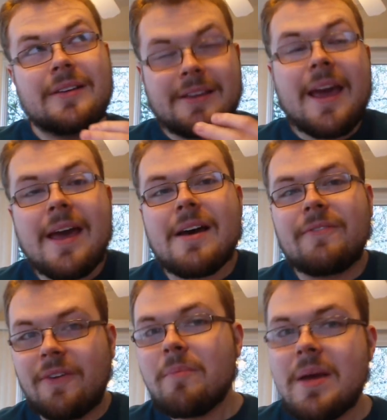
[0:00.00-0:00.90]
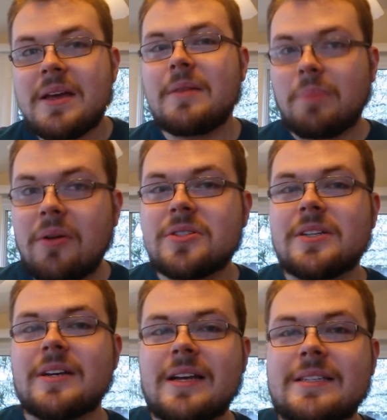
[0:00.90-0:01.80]
Yeah, for me
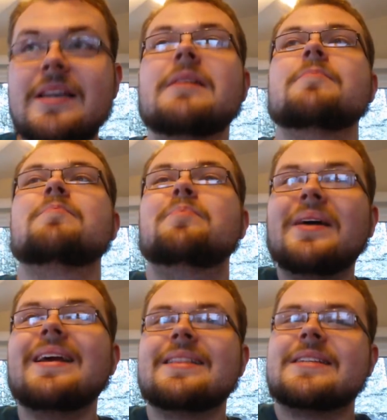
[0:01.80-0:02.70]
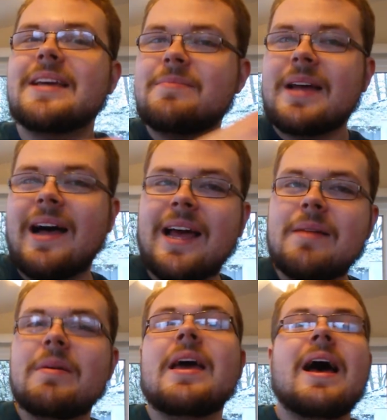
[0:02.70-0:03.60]
personally it did. But at the same
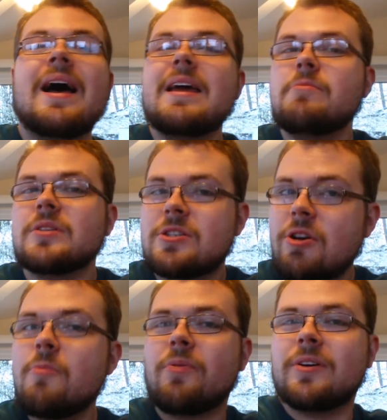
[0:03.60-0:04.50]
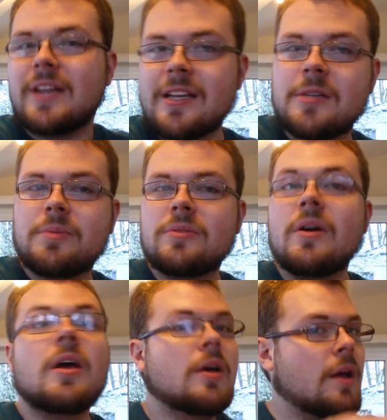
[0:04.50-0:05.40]
time, it was so
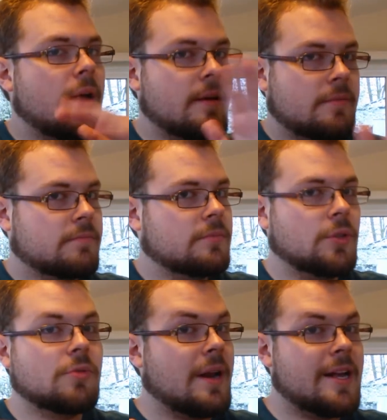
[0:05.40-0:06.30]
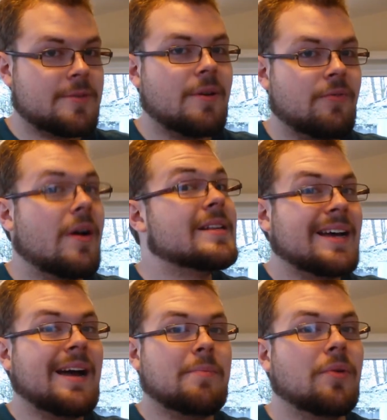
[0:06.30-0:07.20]
predictable. You can ask my friends.
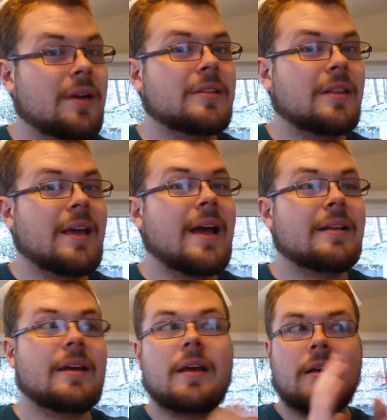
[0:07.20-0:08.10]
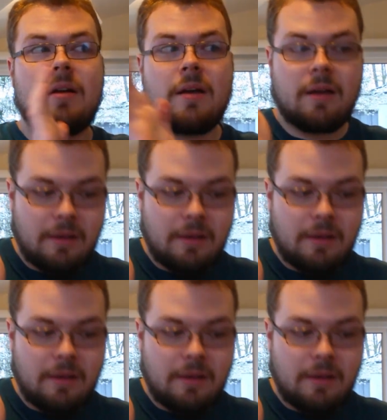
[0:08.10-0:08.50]
I predicted the ending